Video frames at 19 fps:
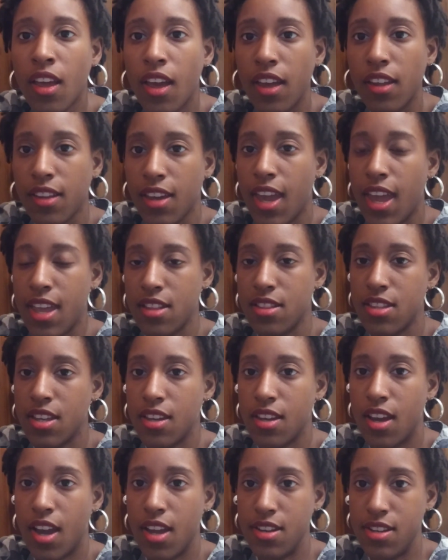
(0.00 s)
And I hate
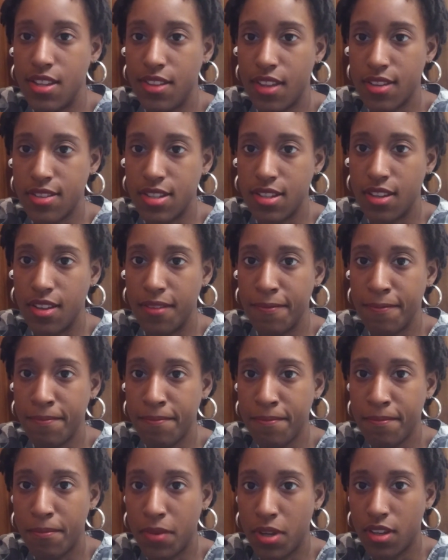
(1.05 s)
that I did that to him,
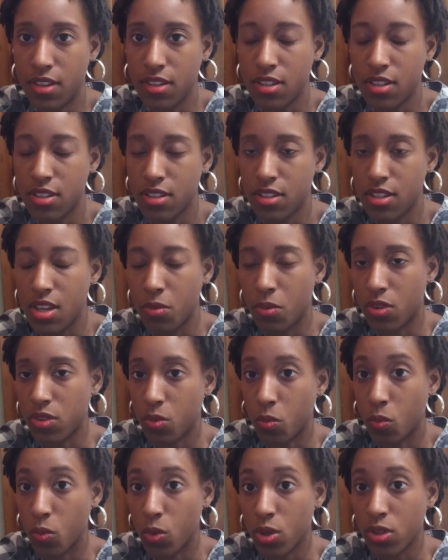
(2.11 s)
but it
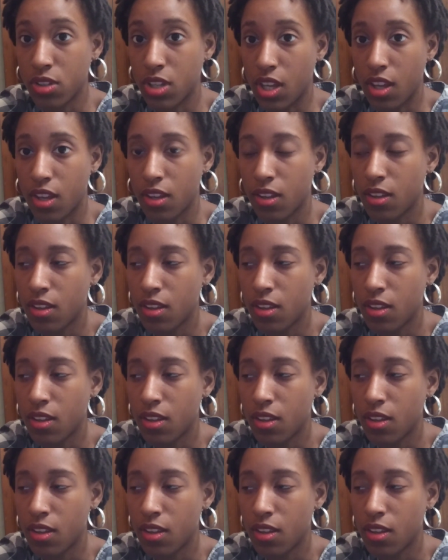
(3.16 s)
wasn't working.